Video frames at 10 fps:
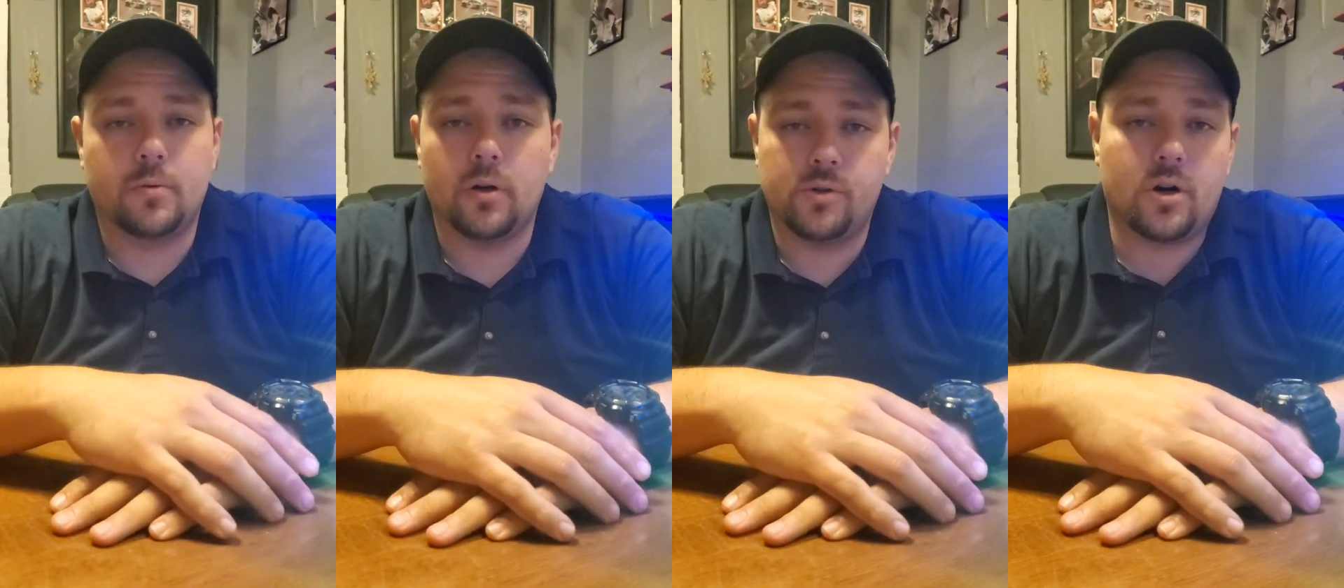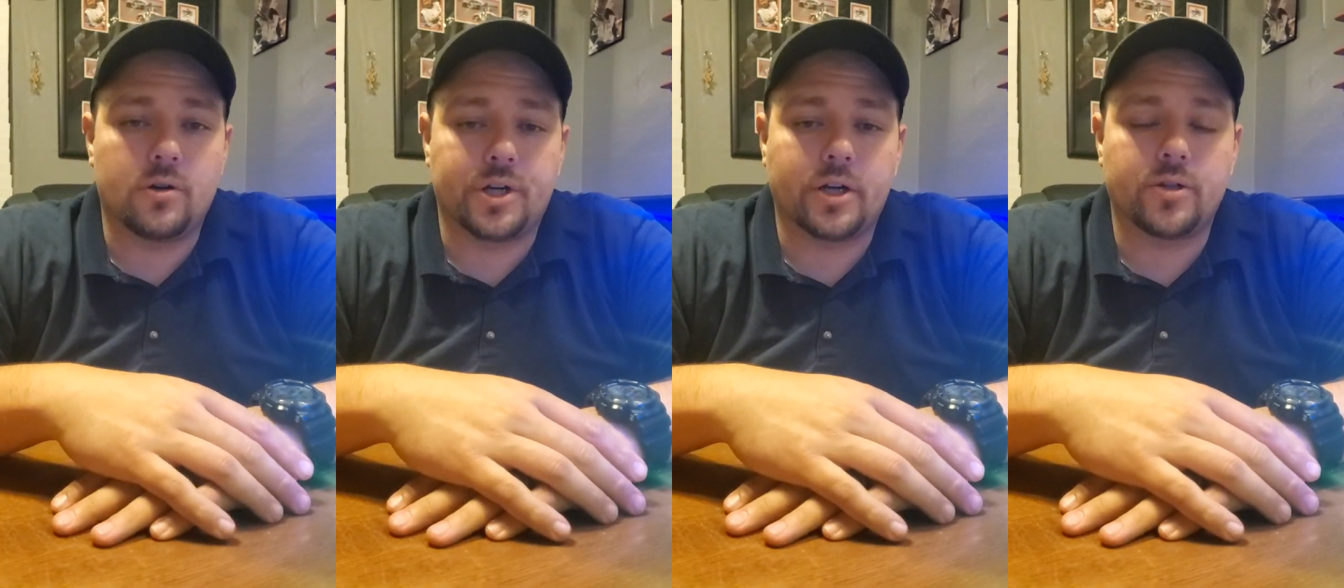We don't
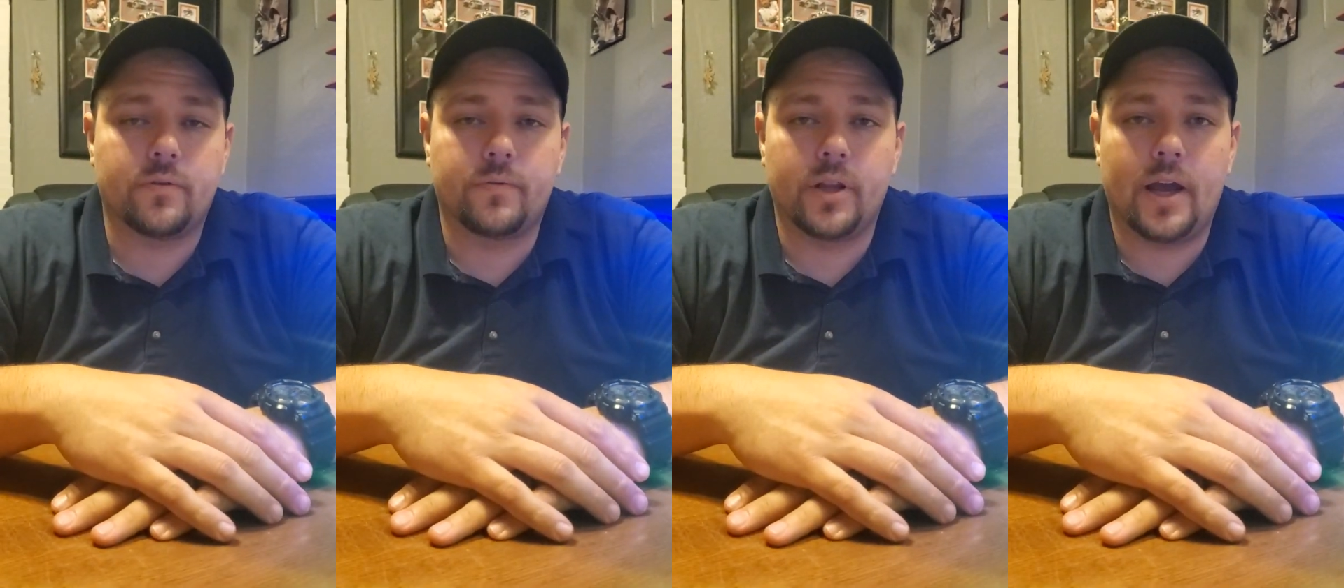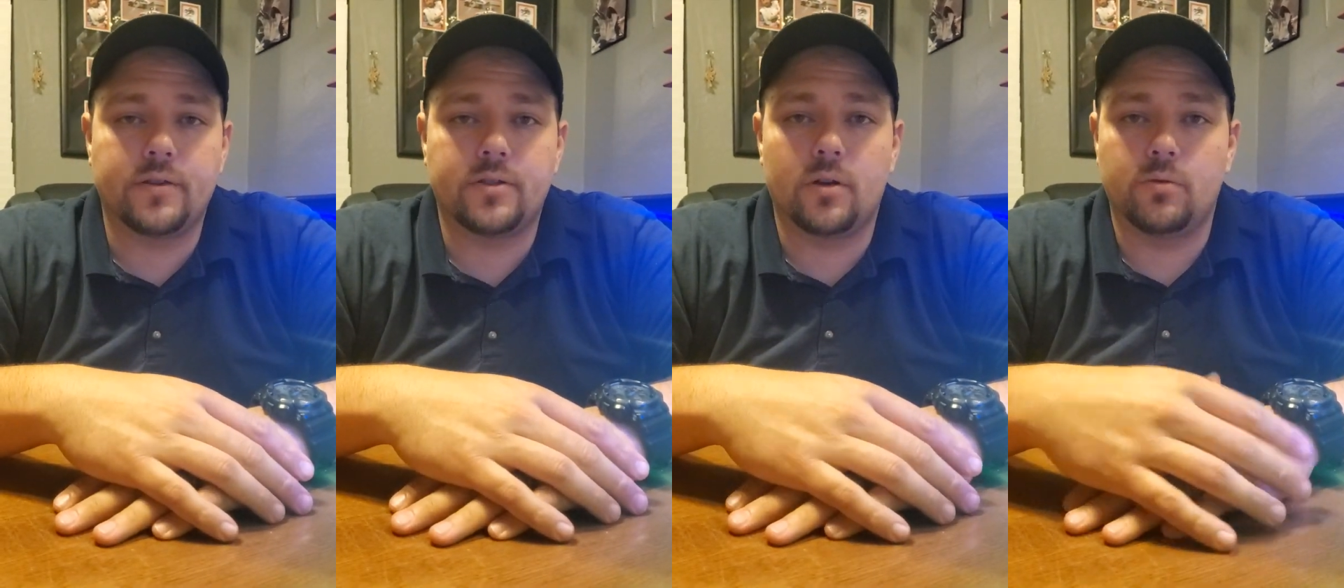charge extra for
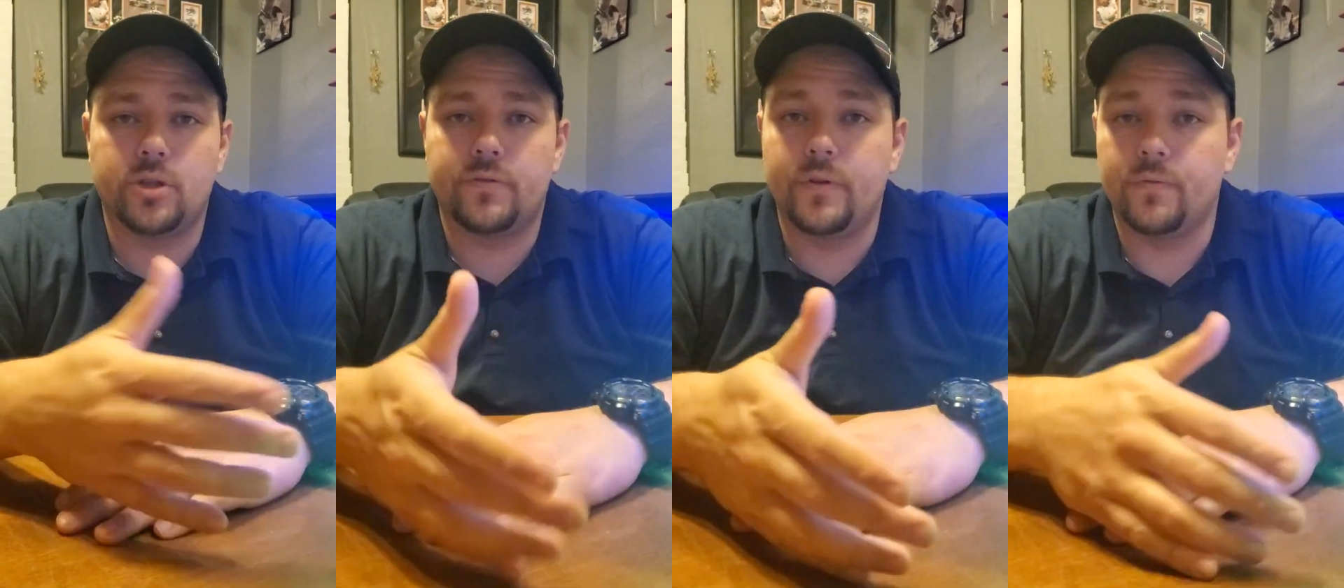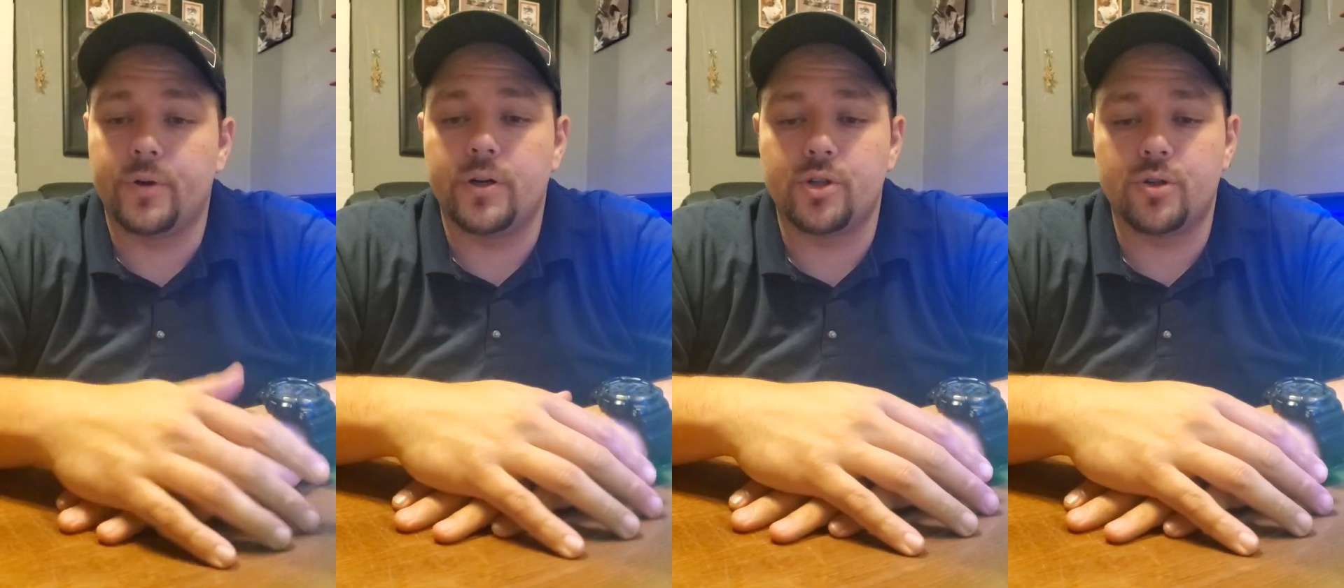that, so just feel
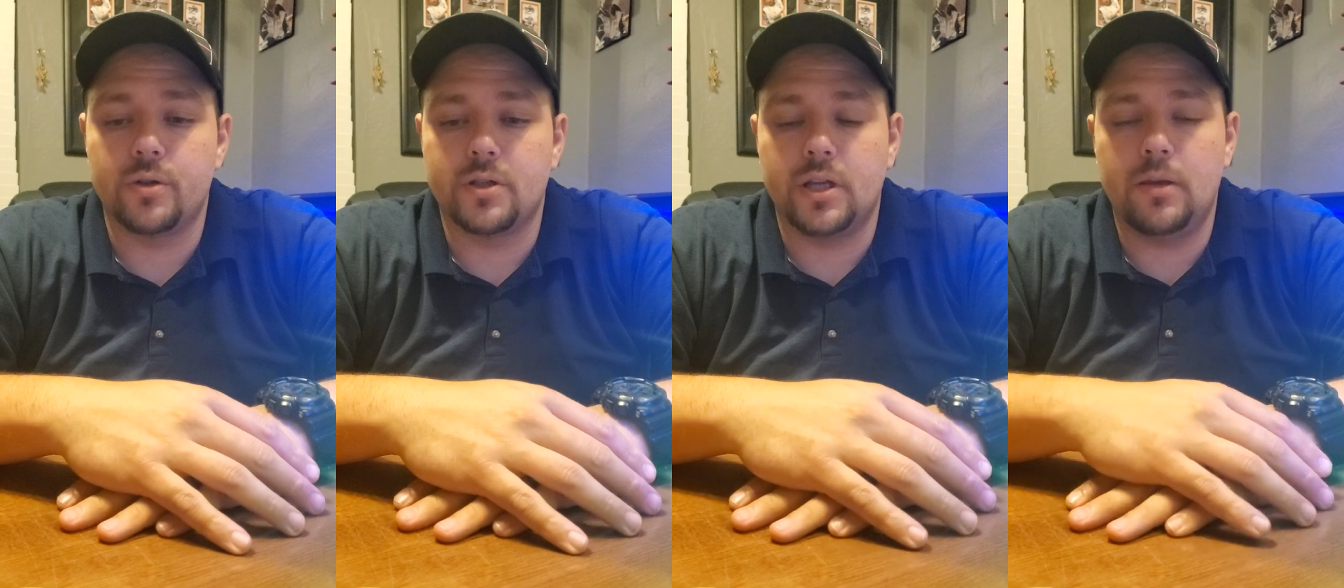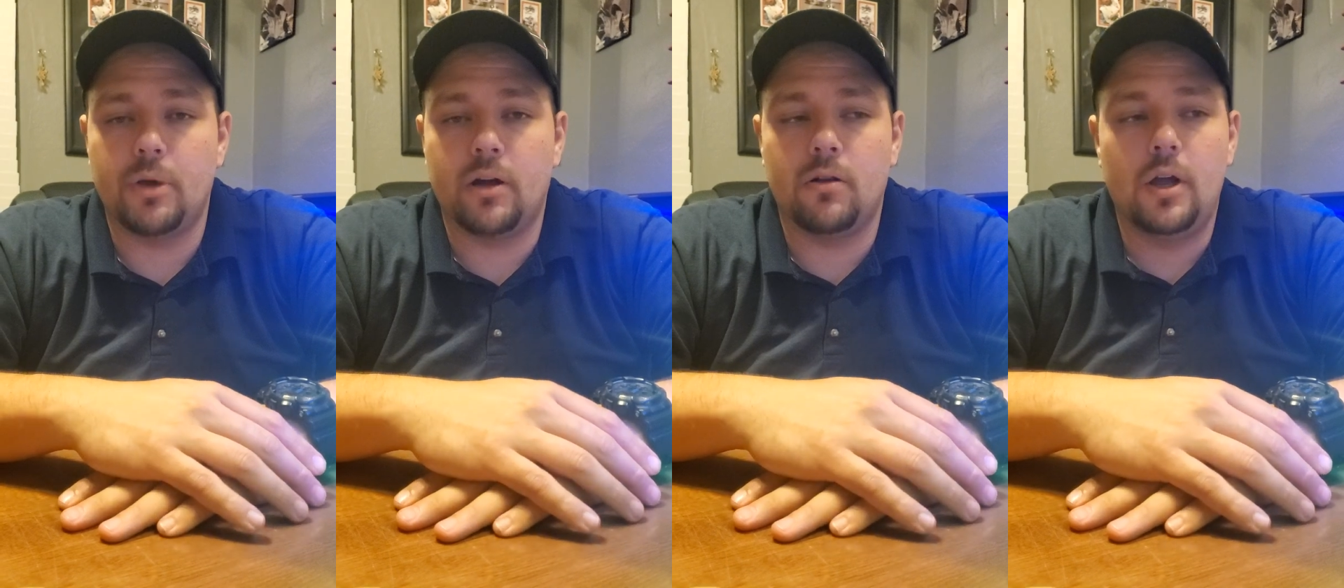free to shoot us an
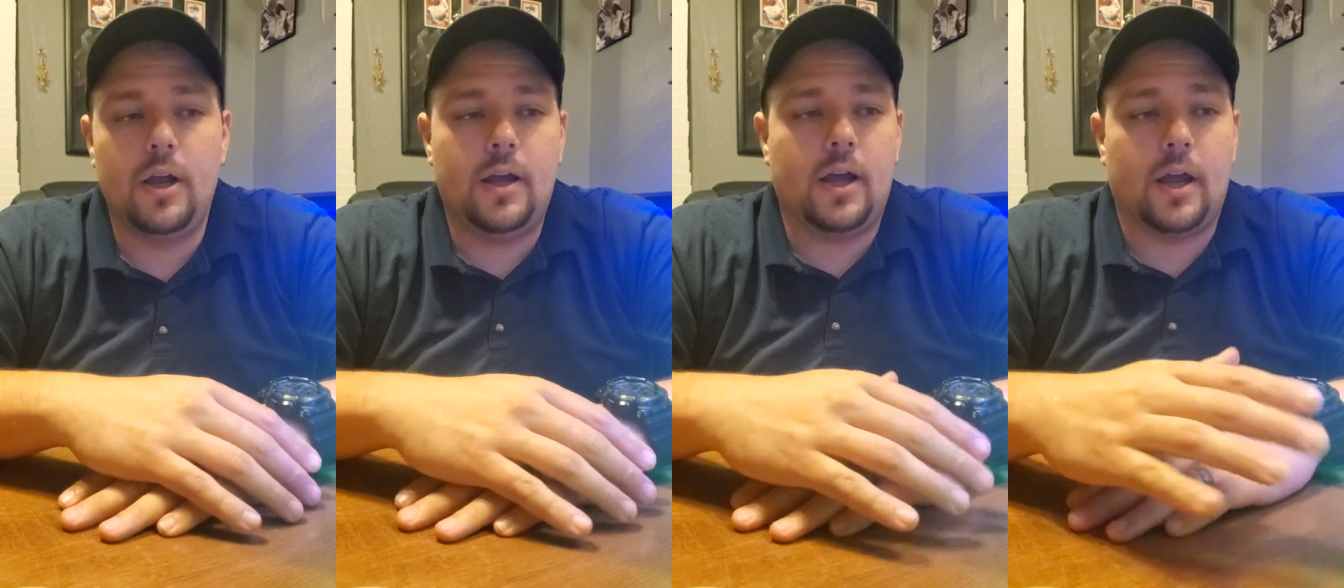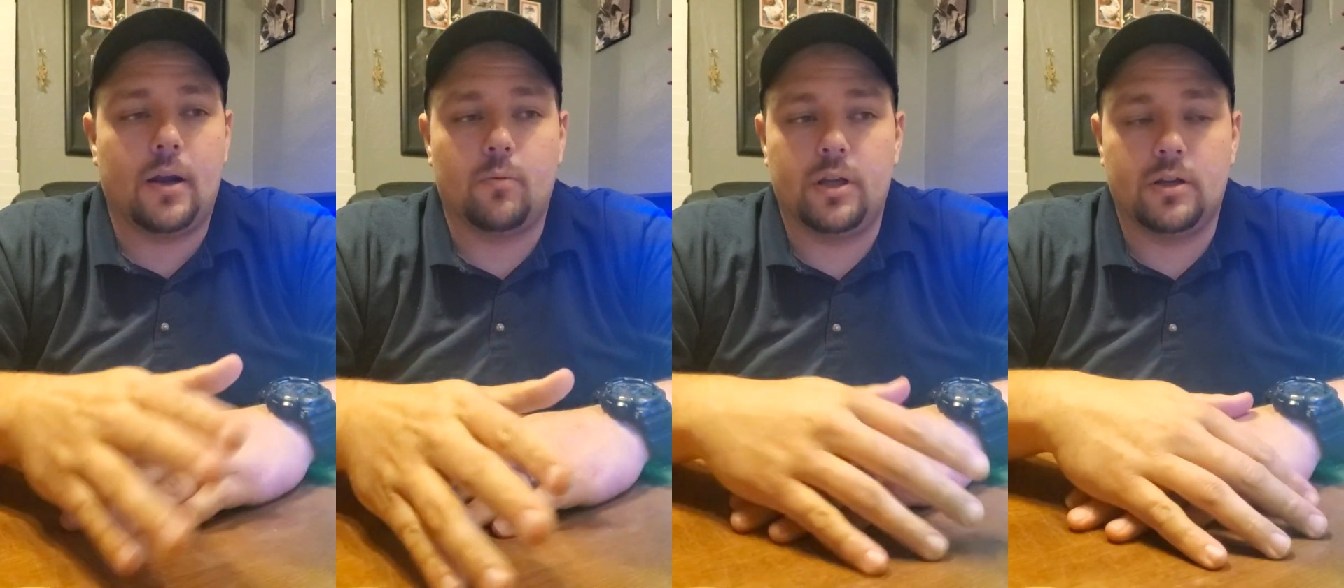email,
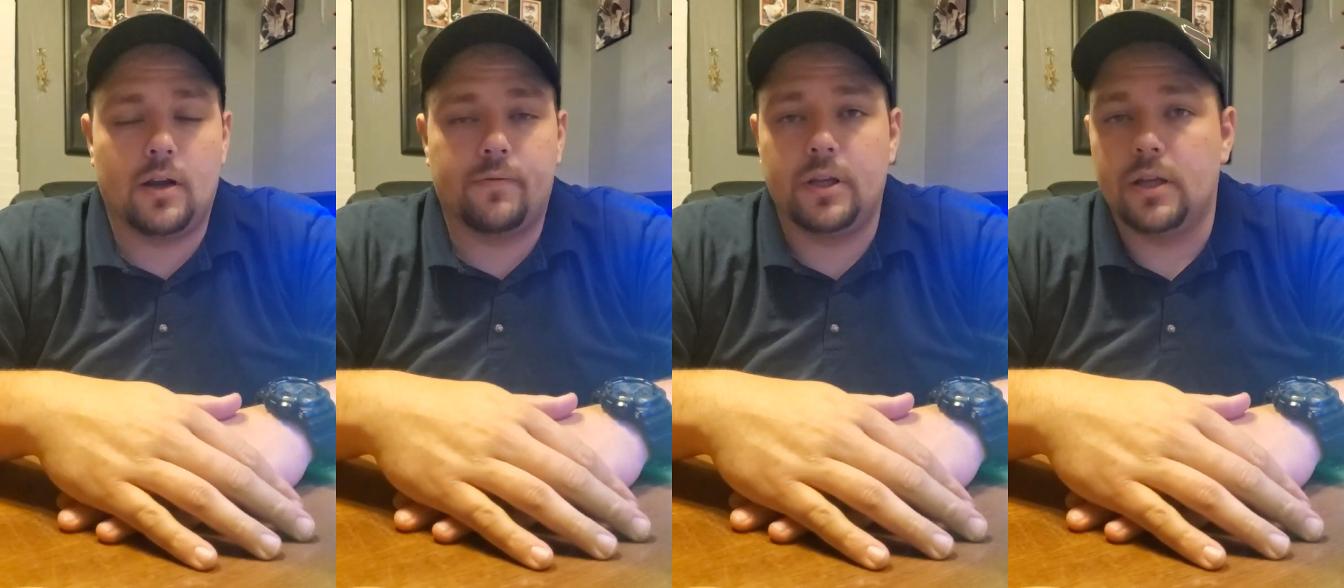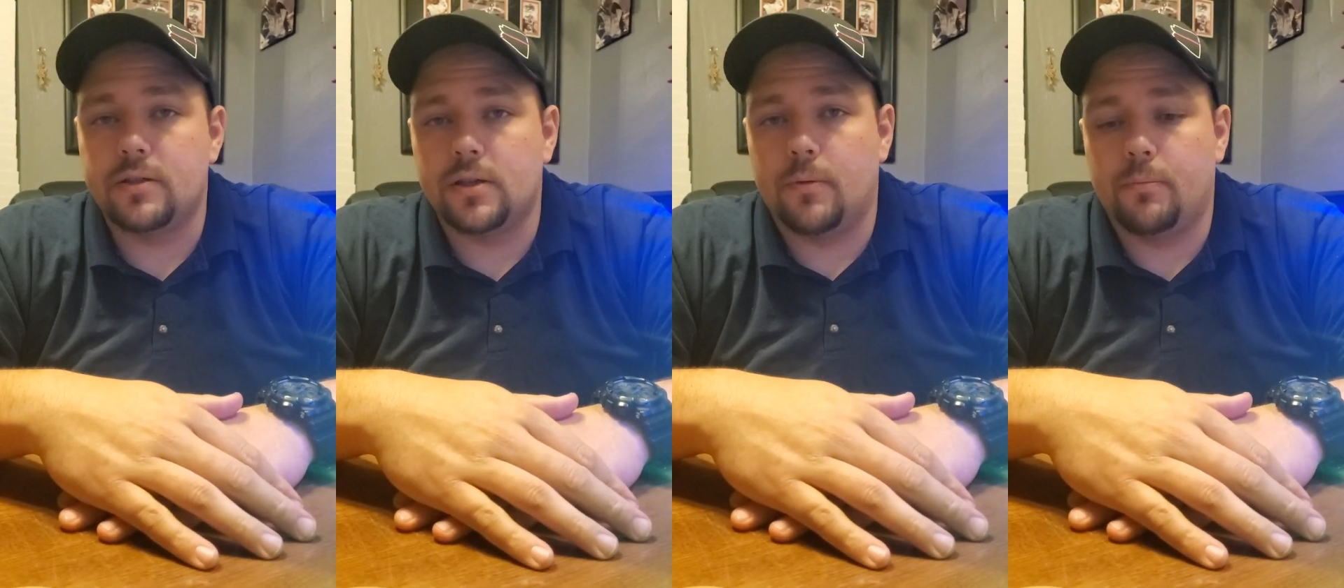and we can definitely get
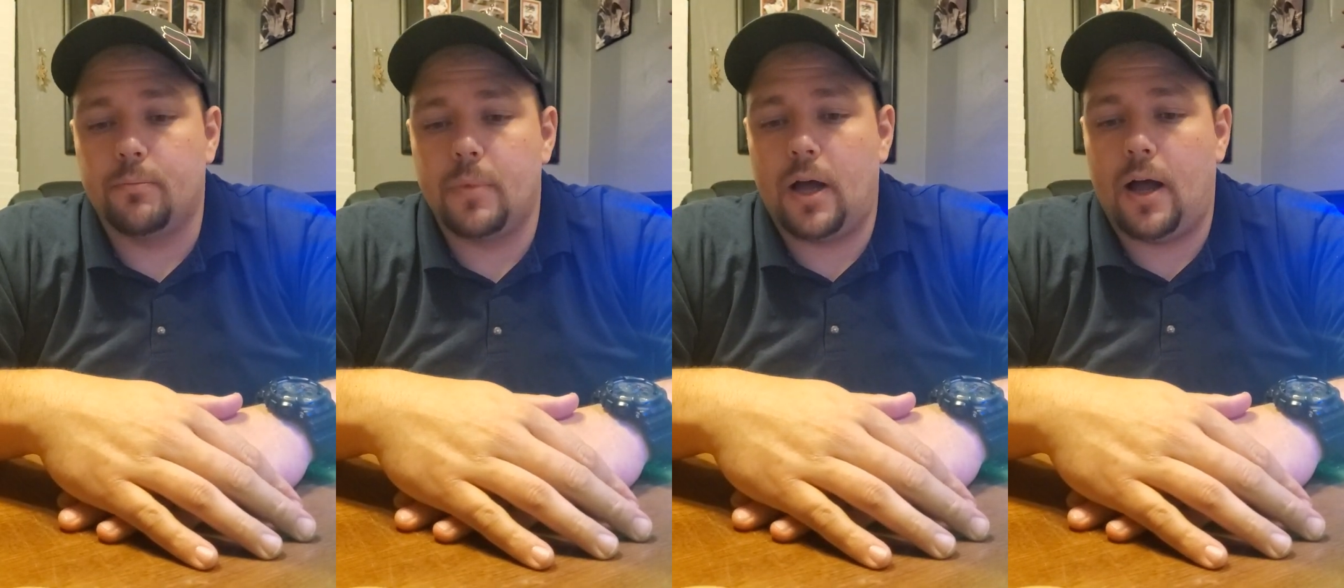some